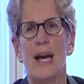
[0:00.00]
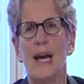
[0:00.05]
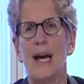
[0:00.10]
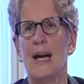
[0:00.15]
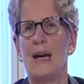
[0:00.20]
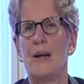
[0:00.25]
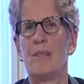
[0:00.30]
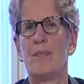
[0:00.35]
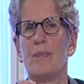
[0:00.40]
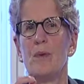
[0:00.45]

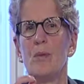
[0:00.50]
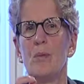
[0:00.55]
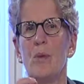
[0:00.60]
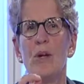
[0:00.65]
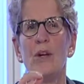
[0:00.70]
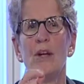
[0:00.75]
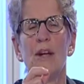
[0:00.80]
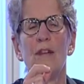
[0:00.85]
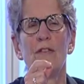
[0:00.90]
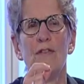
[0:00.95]
Um,
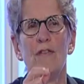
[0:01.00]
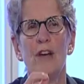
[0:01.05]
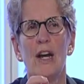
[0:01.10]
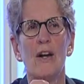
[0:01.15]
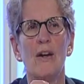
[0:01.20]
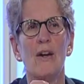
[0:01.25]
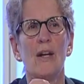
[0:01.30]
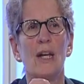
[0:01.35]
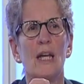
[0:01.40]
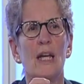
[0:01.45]
we're in a
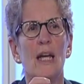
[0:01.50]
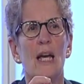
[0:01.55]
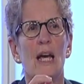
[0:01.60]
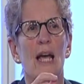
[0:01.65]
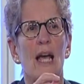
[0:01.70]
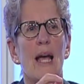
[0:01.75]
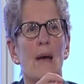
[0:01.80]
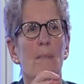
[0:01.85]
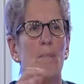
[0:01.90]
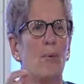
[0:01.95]
very
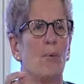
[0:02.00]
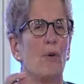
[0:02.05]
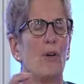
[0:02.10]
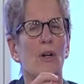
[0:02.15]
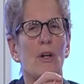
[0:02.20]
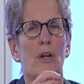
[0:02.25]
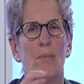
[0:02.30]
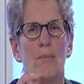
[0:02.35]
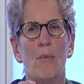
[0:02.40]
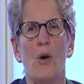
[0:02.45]

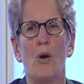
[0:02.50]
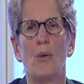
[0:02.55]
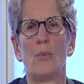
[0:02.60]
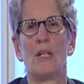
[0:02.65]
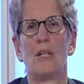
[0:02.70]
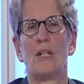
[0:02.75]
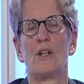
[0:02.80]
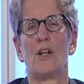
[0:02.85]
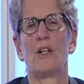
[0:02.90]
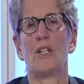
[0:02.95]
important
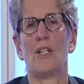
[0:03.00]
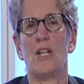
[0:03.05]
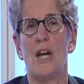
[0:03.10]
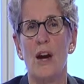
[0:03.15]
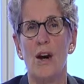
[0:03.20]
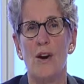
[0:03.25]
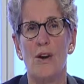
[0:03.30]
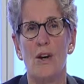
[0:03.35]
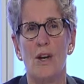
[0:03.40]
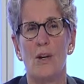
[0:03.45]
moment in
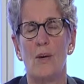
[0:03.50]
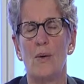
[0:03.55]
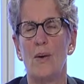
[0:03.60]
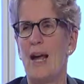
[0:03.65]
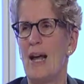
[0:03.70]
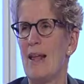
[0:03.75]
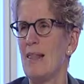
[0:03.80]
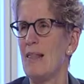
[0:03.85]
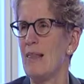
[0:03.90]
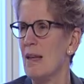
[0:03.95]
Ontario, and
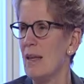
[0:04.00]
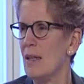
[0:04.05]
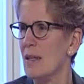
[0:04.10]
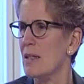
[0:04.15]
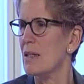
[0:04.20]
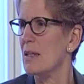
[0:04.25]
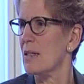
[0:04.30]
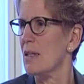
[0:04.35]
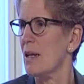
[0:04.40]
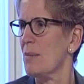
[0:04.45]
I think
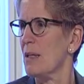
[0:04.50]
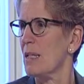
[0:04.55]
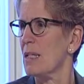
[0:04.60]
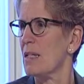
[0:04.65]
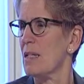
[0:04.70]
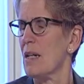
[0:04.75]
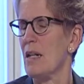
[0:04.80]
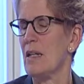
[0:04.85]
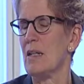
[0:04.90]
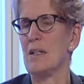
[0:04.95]
to some
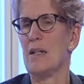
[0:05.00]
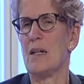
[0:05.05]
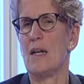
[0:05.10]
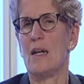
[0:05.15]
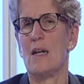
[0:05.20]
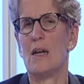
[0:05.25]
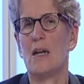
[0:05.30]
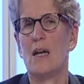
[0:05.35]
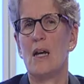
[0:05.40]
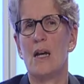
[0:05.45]
extent
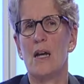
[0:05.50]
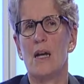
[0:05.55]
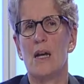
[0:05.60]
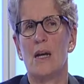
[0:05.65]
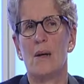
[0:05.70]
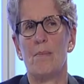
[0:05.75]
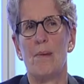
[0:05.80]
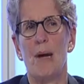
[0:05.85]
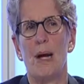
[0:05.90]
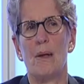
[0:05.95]
uh,
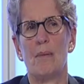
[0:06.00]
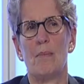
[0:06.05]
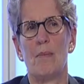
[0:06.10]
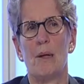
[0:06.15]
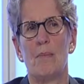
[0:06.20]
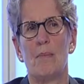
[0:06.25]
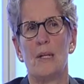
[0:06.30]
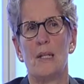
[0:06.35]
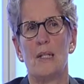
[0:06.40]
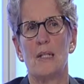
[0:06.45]
Quebec
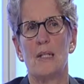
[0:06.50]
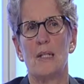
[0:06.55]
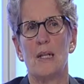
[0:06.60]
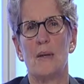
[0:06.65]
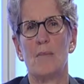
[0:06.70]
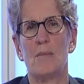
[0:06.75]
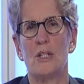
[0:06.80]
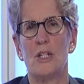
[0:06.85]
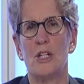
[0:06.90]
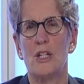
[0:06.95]
might be in the
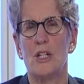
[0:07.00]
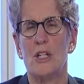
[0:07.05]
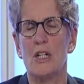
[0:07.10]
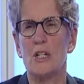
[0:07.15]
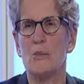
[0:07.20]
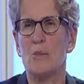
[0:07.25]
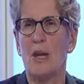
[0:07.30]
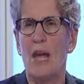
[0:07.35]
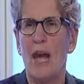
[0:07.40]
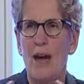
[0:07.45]
same position
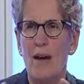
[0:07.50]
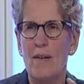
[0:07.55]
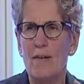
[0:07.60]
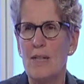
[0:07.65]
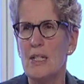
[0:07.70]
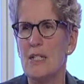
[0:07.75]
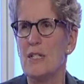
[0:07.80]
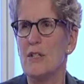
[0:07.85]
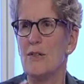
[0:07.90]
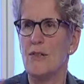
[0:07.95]
because we have
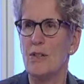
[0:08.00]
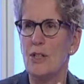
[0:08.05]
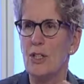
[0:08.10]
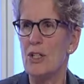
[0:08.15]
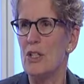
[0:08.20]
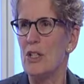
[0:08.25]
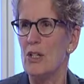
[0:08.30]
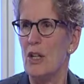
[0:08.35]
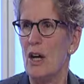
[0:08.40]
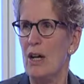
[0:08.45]
these
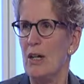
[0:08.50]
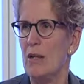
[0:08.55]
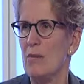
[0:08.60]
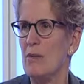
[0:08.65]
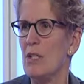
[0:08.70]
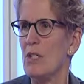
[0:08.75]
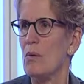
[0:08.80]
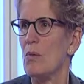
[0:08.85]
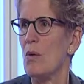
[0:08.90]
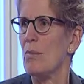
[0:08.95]
diverse
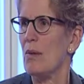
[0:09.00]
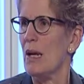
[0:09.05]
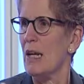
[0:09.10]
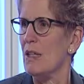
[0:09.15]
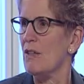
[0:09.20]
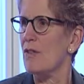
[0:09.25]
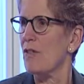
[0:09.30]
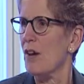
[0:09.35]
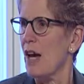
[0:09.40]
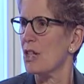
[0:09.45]
economies where
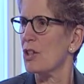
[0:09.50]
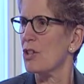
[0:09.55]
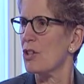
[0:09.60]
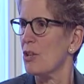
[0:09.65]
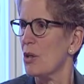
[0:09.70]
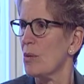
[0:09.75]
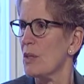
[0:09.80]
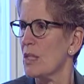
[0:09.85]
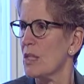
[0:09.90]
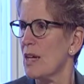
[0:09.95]

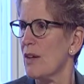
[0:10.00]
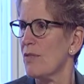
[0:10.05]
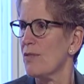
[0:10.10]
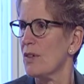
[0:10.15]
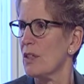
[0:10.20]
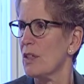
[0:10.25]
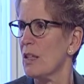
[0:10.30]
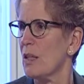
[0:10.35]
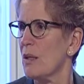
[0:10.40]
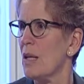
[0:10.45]
manufacturing was
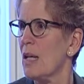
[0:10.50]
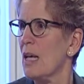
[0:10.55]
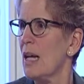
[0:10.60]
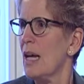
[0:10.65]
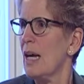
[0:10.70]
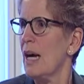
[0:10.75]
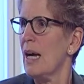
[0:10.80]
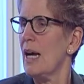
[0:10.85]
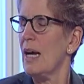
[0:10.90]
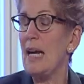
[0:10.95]
definitely,
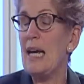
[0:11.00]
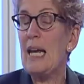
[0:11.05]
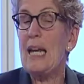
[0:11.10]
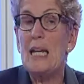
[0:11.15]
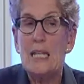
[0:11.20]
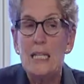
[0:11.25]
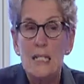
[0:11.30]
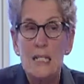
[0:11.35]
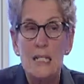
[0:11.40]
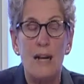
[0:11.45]
uh,
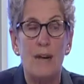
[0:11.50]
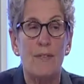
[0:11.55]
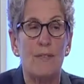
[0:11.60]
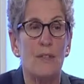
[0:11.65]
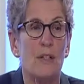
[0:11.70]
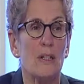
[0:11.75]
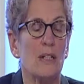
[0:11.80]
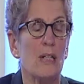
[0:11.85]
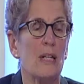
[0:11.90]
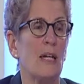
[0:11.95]
is
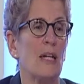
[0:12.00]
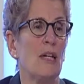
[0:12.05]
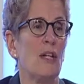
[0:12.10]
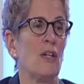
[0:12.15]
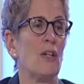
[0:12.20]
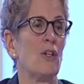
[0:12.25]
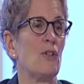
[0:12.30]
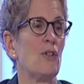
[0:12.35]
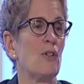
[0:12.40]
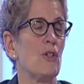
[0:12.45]
definitely a
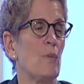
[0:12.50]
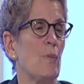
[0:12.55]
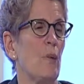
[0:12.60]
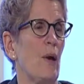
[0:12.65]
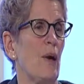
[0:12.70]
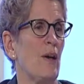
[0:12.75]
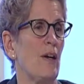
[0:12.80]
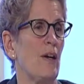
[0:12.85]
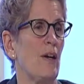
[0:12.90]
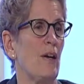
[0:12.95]
huge
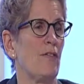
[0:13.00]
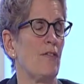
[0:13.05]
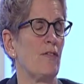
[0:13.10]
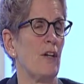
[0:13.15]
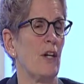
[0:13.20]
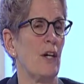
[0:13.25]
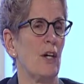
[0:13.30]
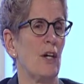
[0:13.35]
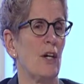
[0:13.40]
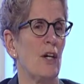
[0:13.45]
part of
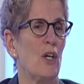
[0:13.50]
uh,